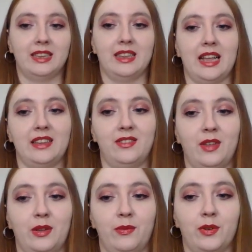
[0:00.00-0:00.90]
That is
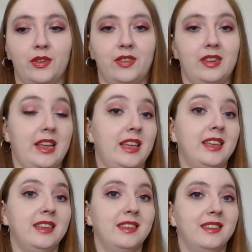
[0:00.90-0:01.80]
all for today,
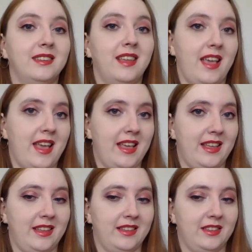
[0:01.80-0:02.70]

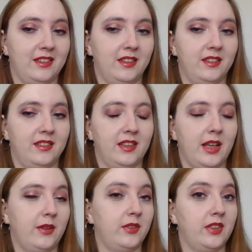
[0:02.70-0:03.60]
and
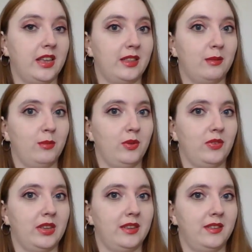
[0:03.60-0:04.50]
I'll see you at the
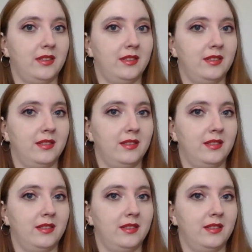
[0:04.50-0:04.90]
movies.